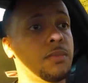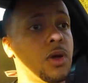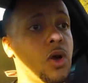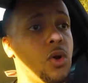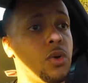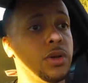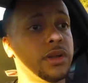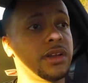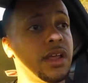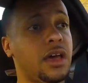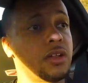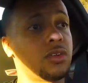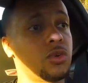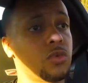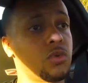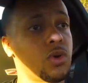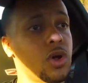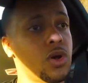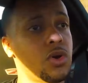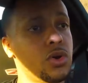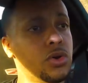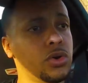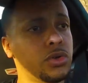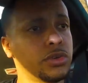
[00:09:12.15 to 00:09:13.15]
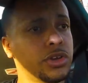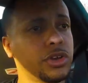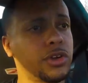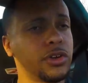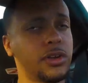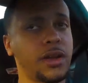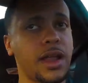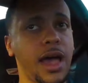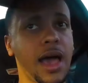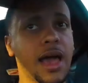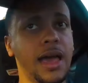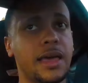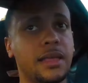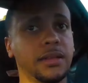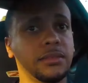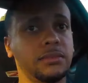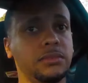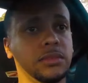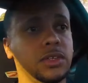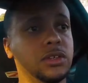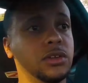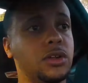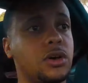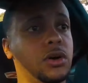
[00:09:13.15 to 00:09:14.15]
Going down the road, you're not,
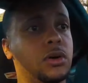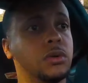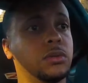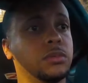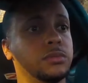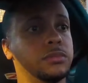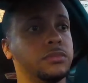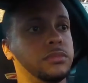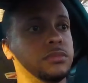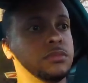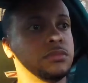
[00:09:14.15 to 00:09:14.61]
you know,